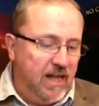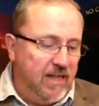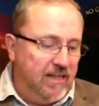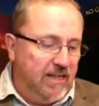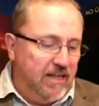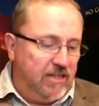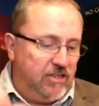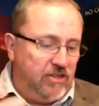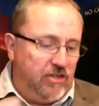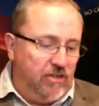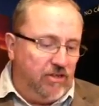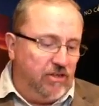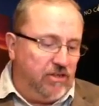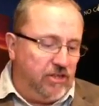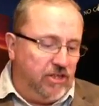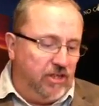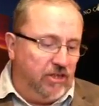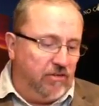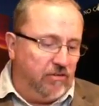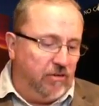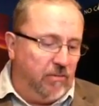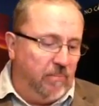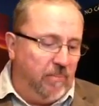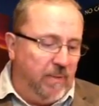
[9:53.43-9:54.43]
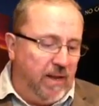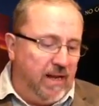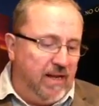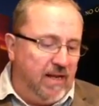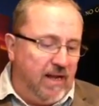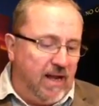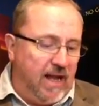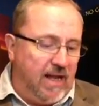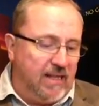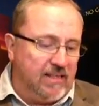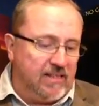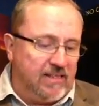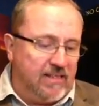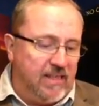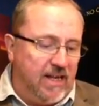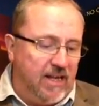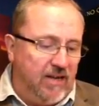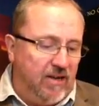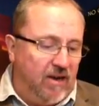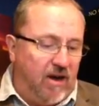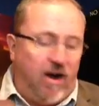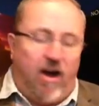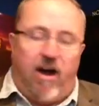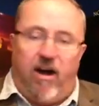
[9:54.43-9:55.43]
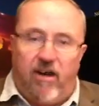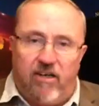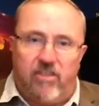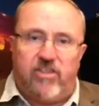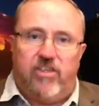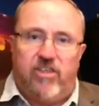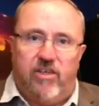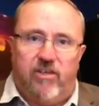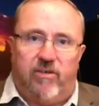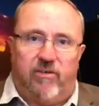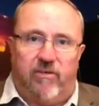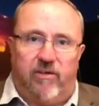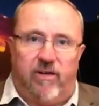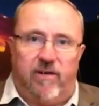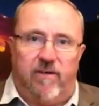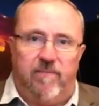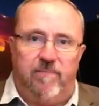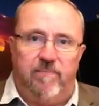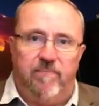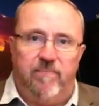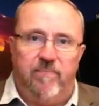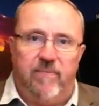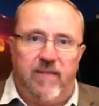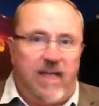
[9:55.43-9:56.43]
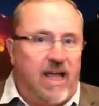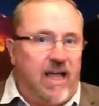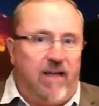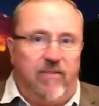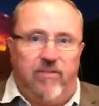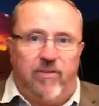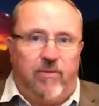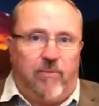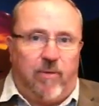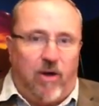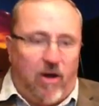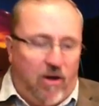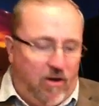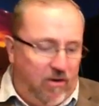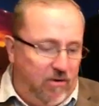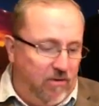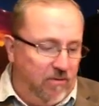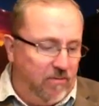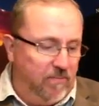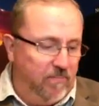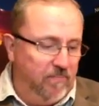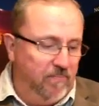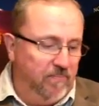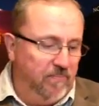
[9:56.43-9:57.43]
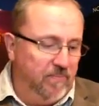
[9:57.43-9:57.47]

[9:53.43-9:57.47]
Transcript: that your children may not say to our children down the road,